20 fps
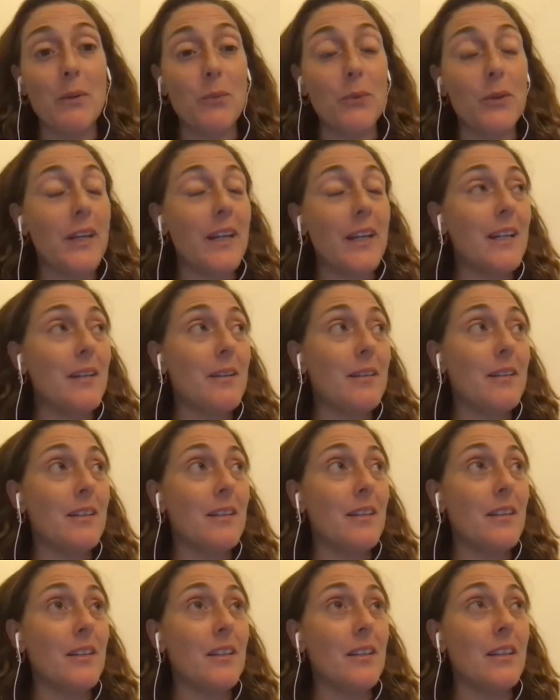we're getting,
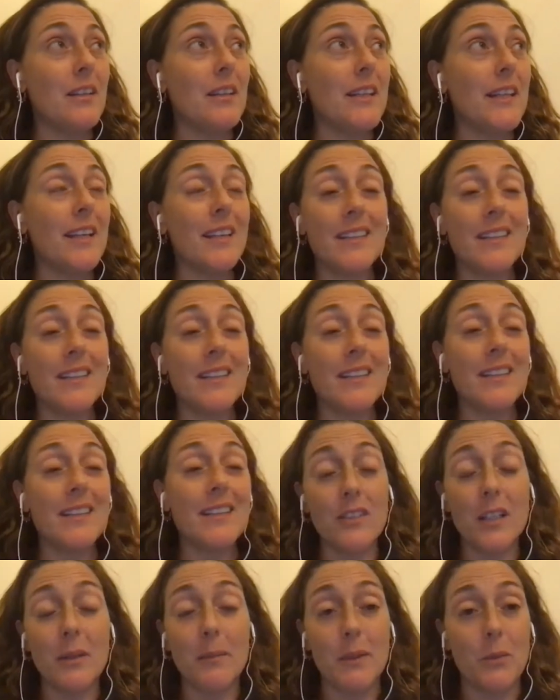they, they
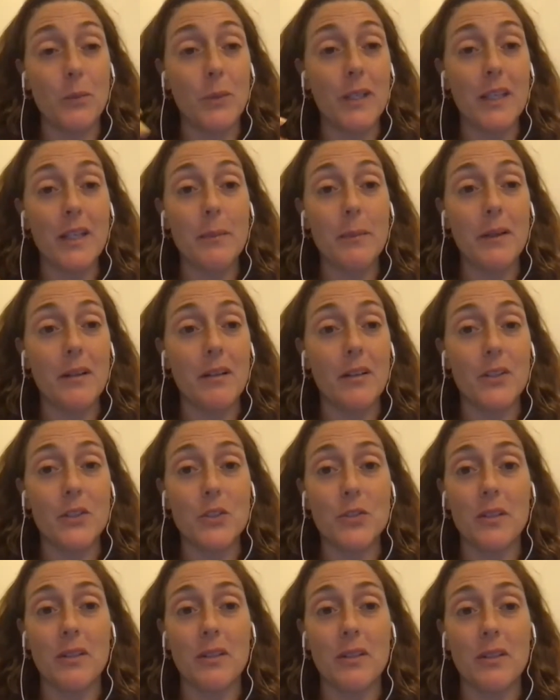still come in. We get about one
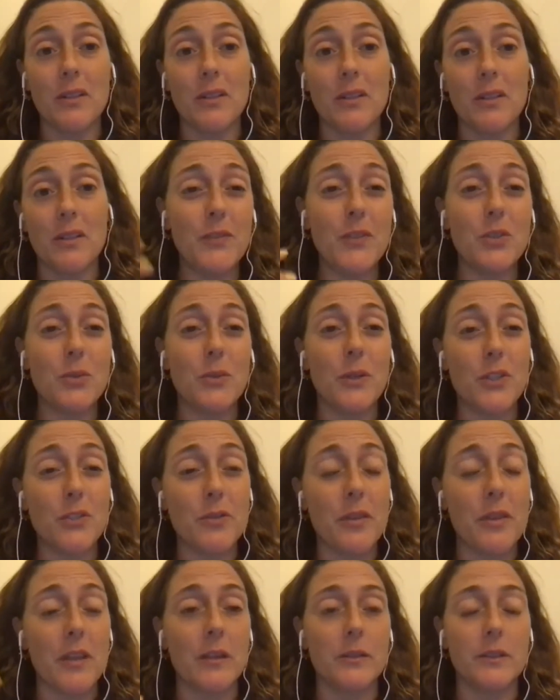hundred fifty to one
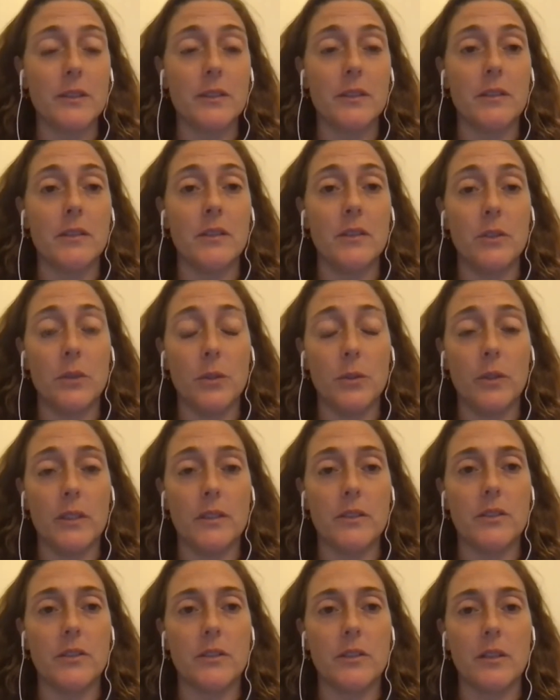hundred thousand new
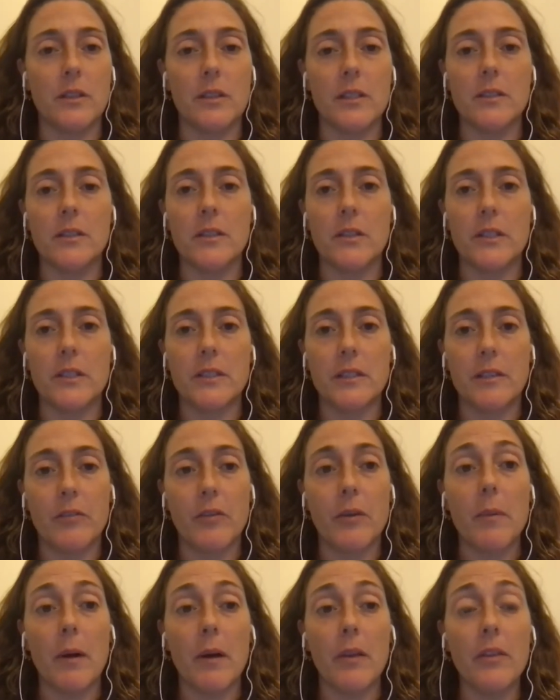listeners on the series
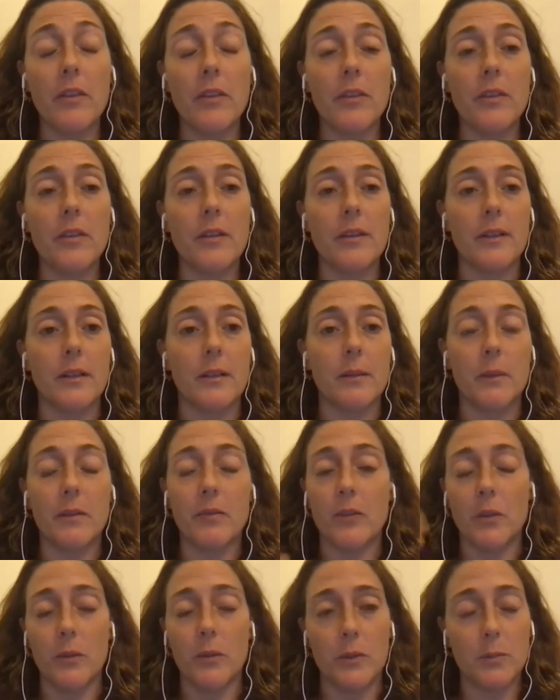every month, um,
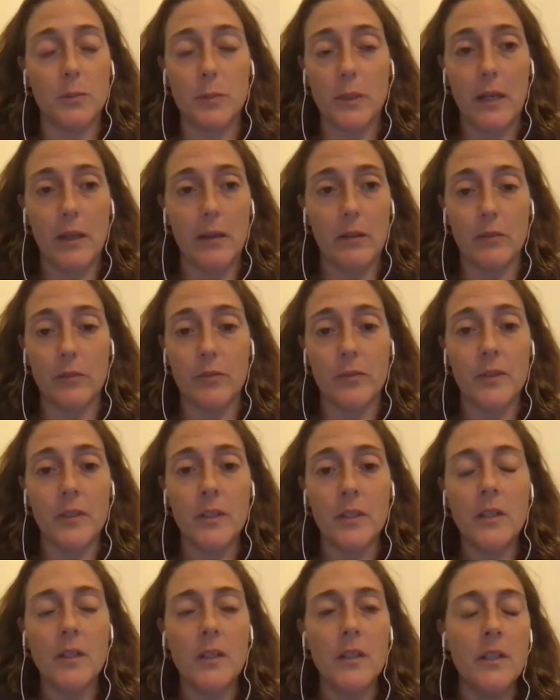even though it's been out of
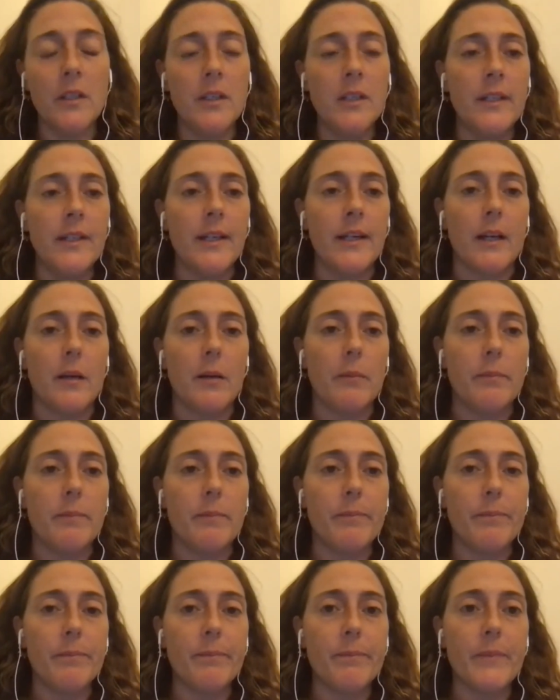
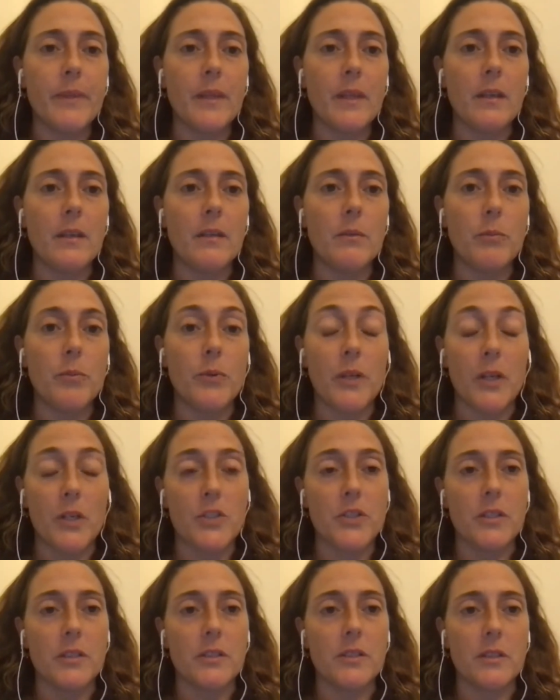um,
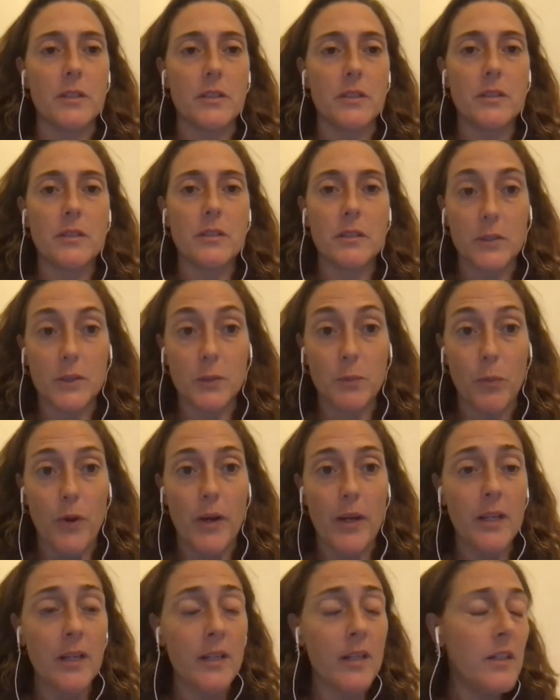production since the
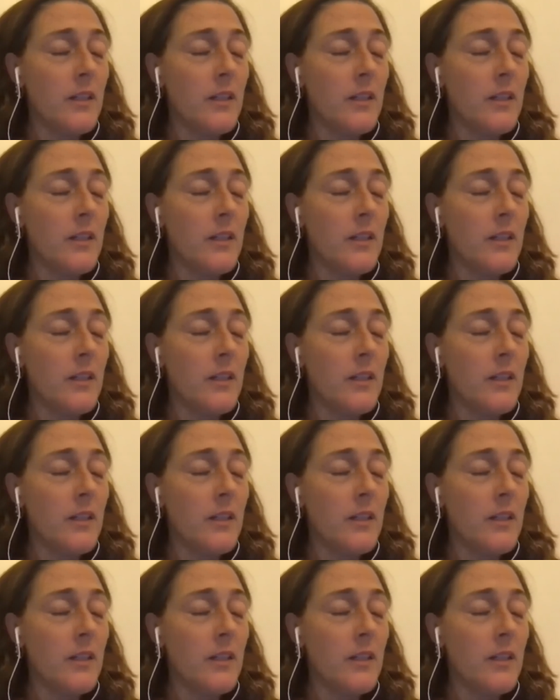spring.